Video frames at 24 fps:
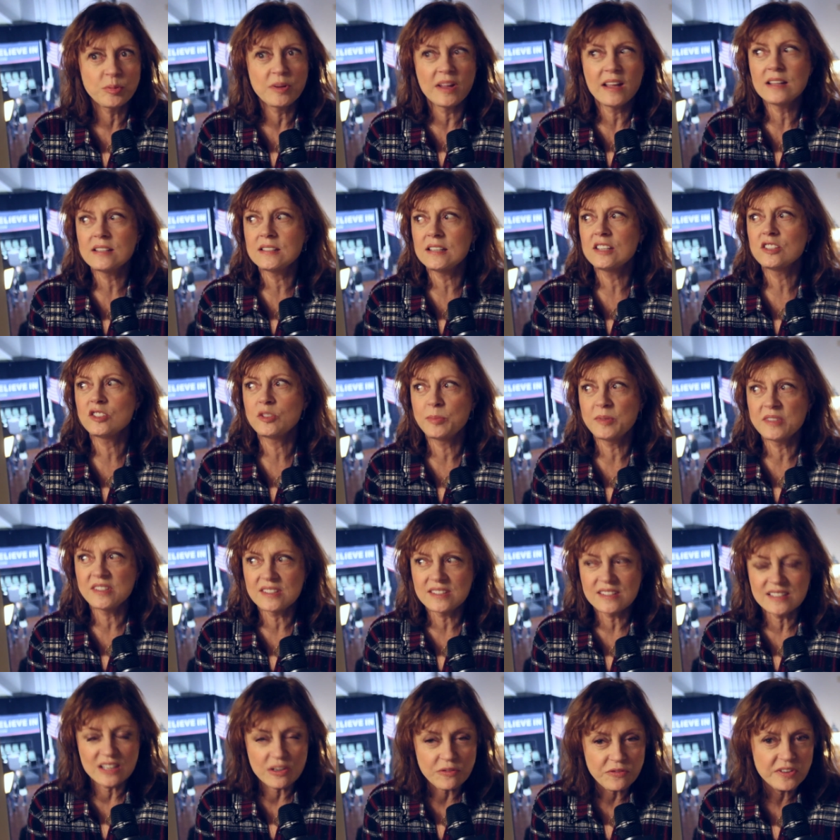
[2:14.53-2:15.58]
plans, he has
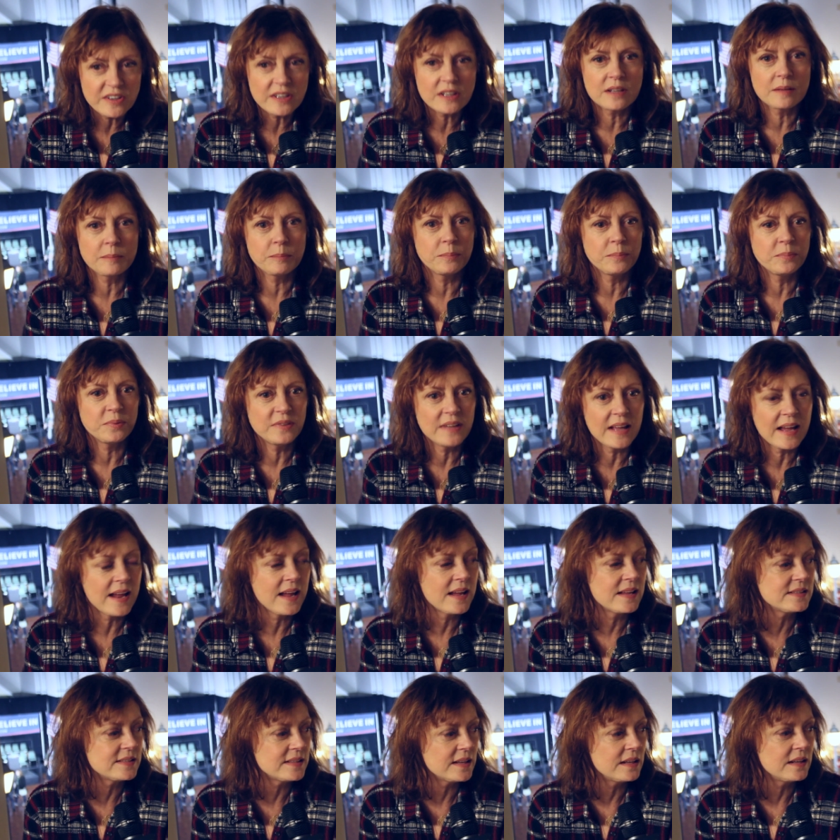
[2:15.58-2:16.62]
specific
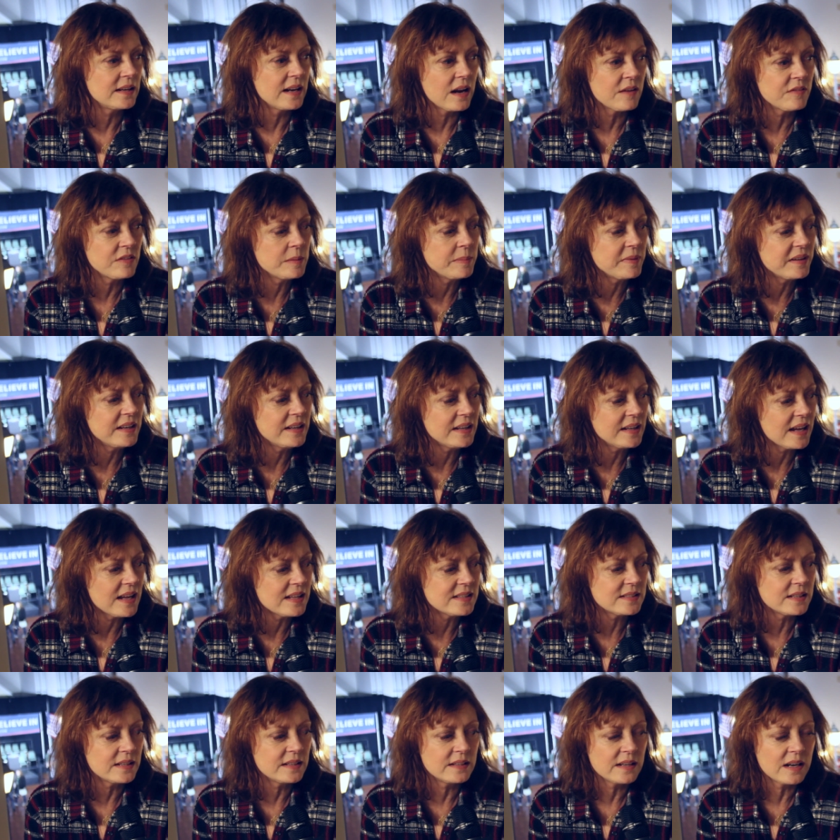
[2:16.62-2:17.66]
plans, and everybody
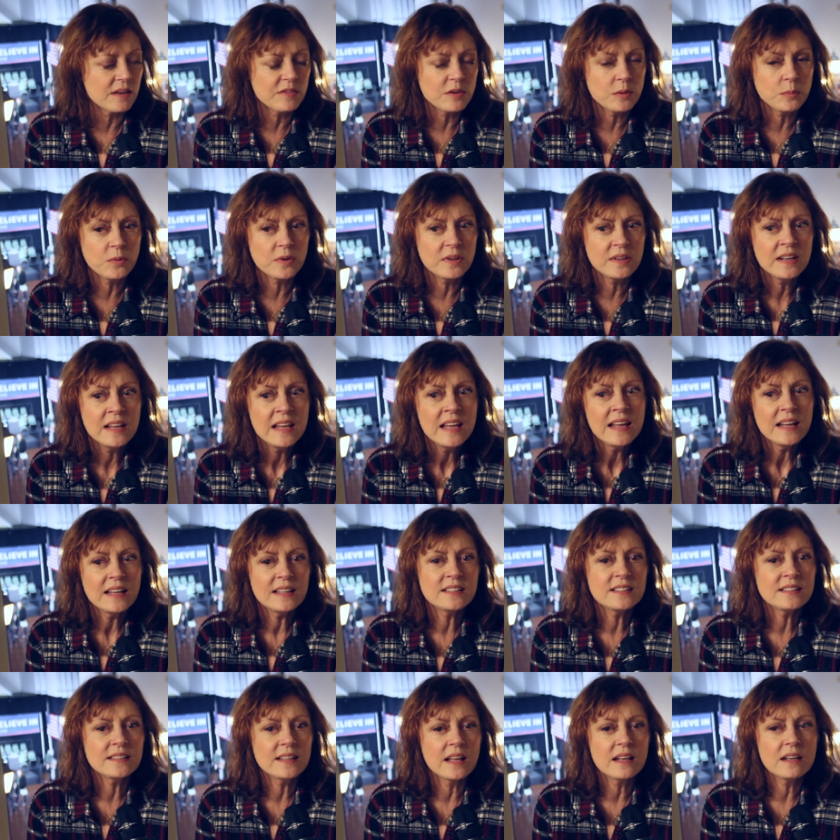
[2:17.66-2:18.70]
gets it. And everyone,
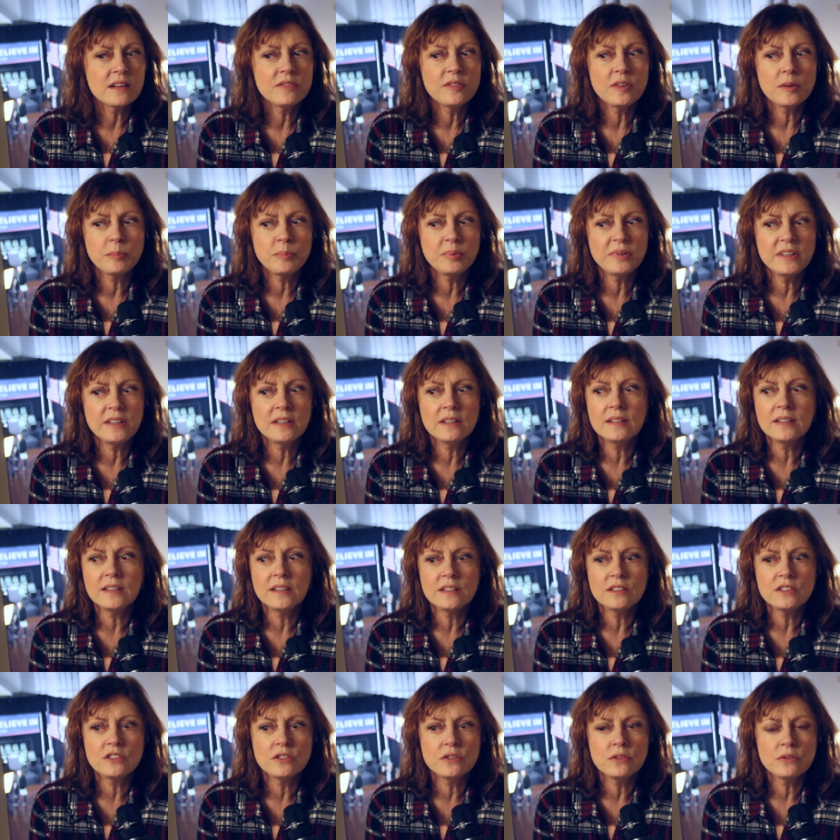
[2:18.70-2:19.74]
instead of
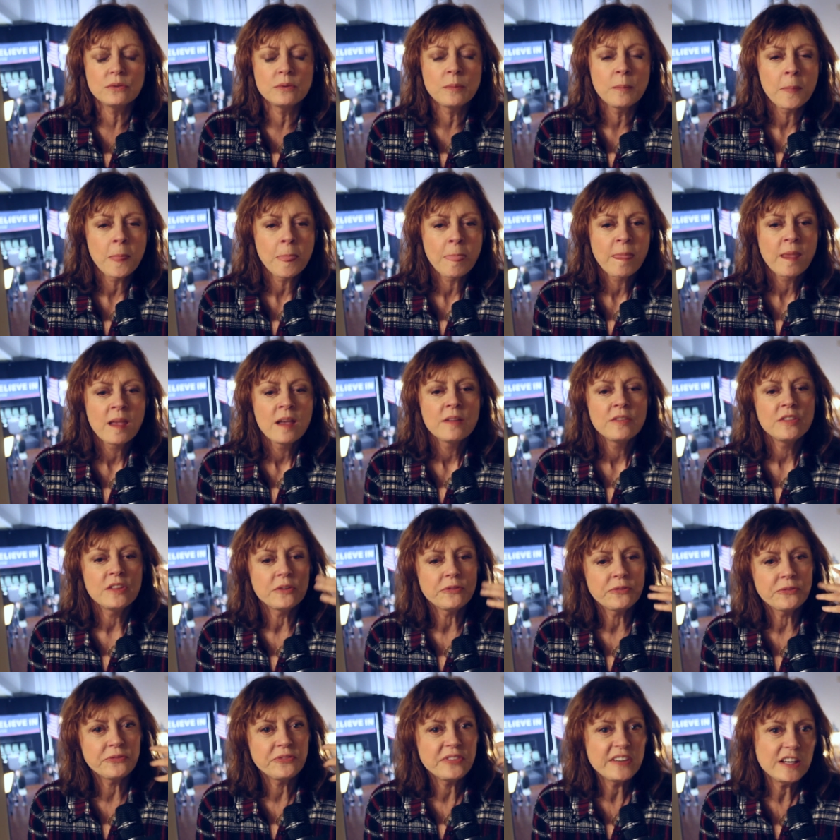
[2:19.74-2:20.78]
appealing to
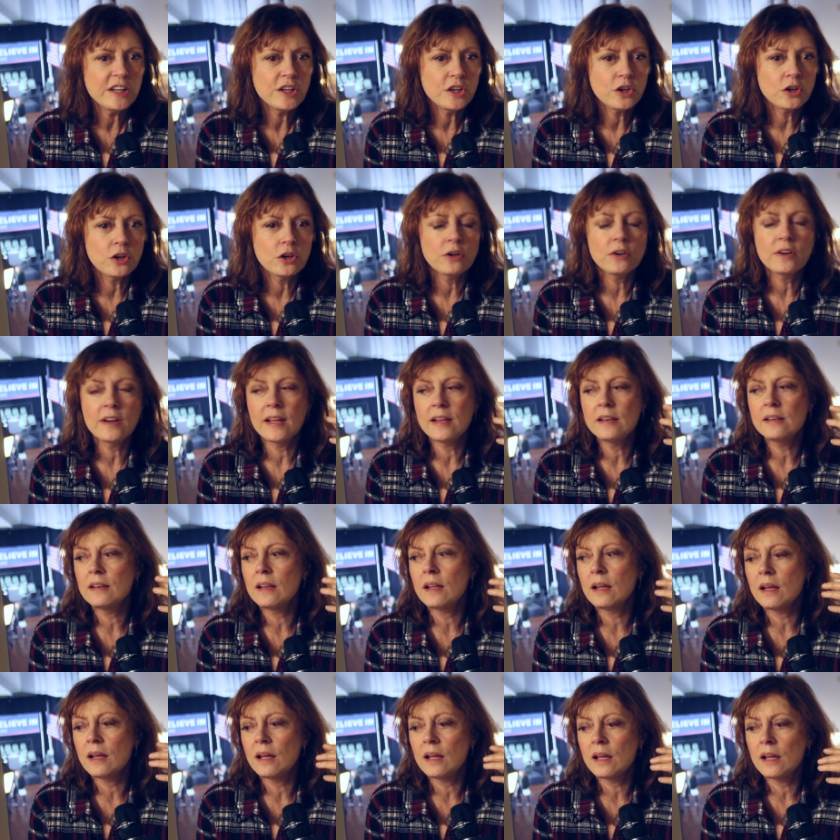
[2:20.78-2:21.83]
the fear
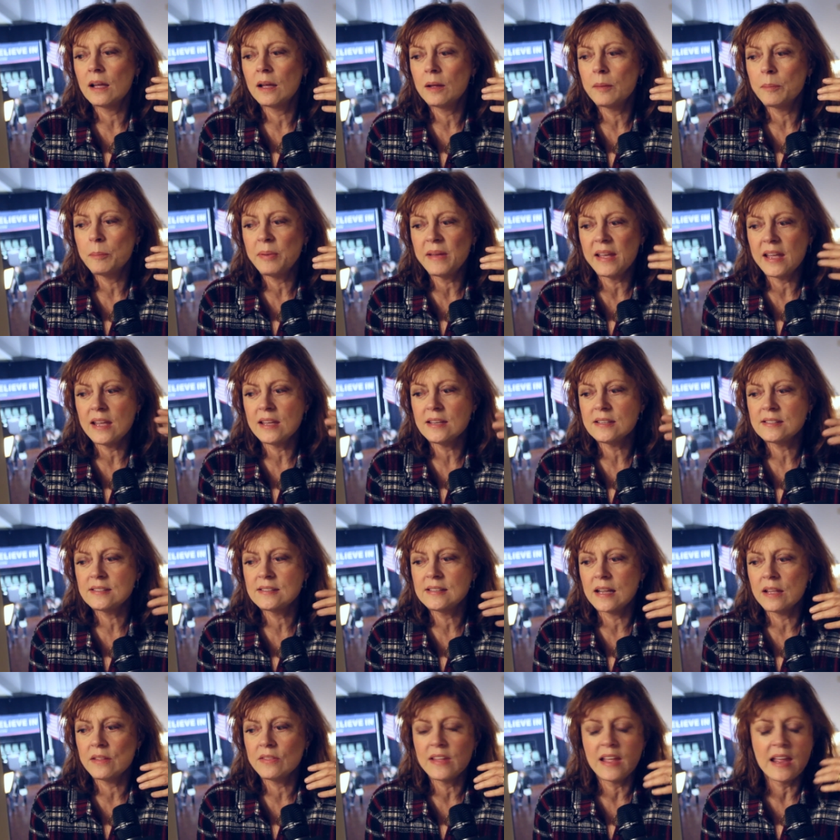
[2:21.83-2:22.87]
and uh,
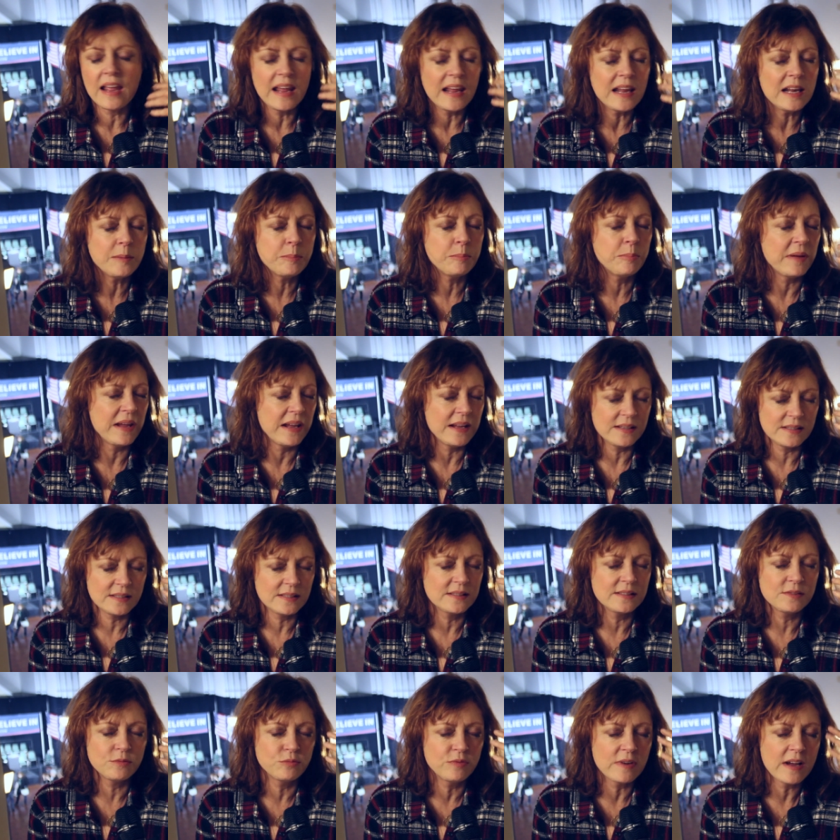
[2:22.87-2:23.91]
based and the hate
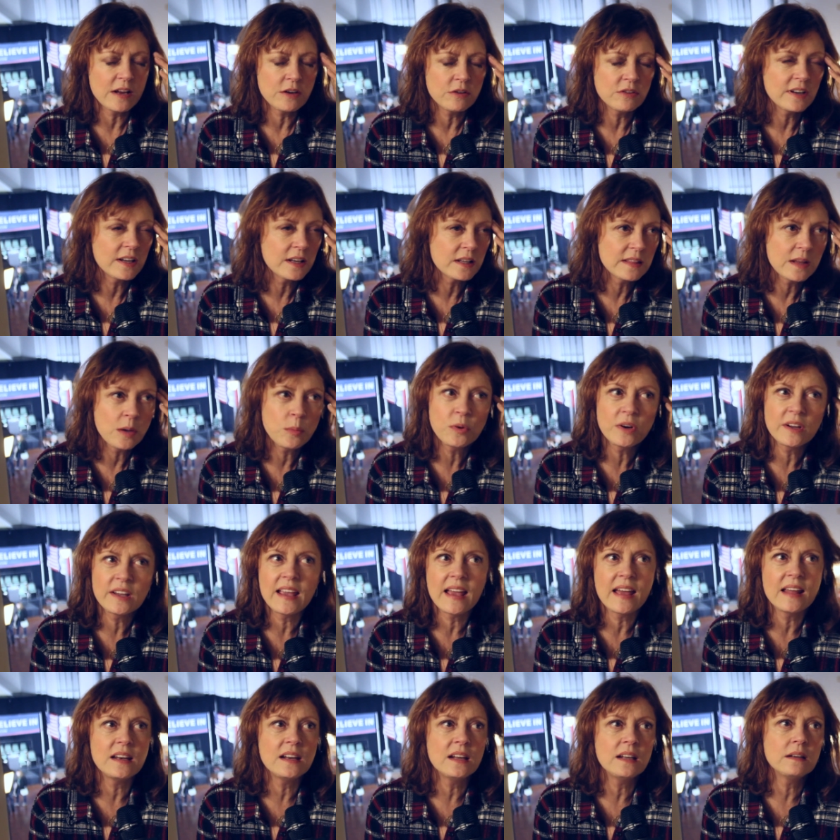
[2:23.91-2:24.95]
based rhetoric that we're
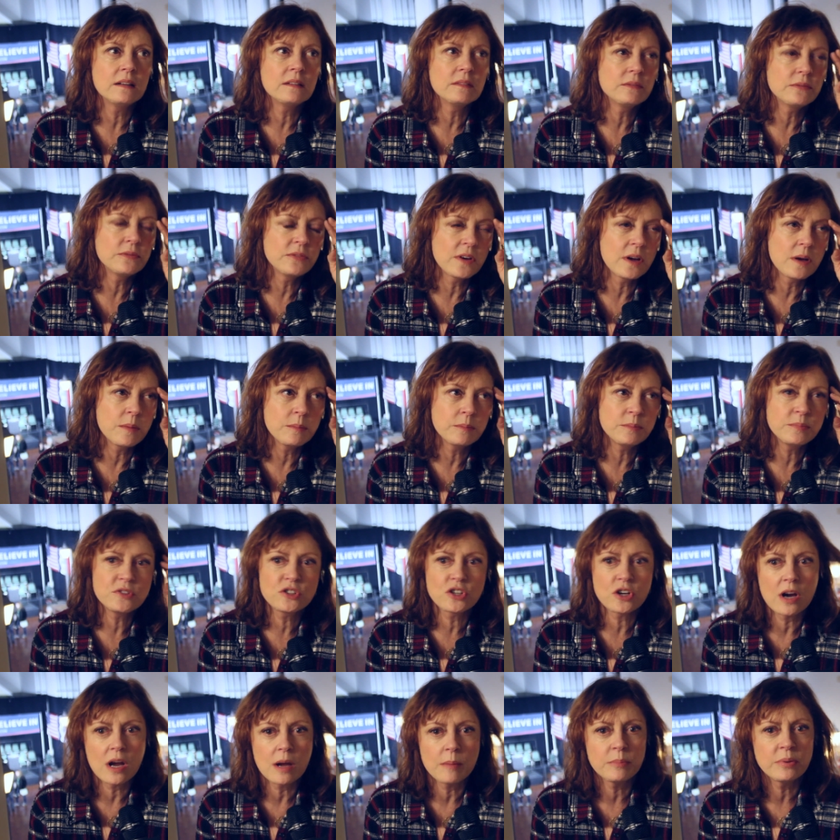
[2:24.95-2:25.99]
getting from
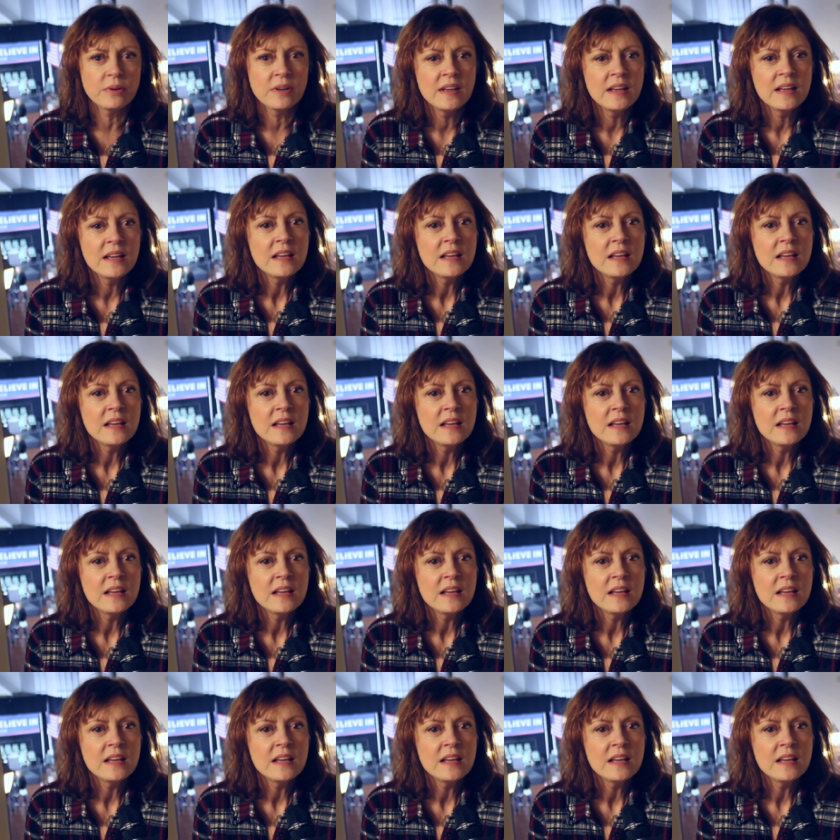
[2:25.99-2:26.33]
Trump,